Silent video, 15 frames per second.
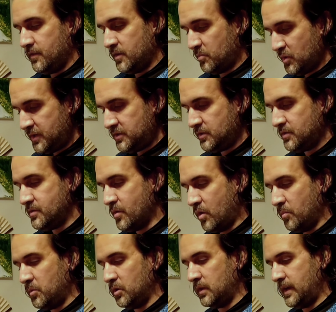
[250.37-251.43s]
The bridge's
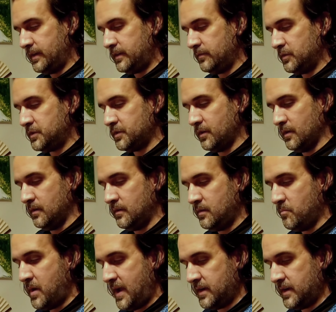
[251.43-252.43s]
normal lighting returned,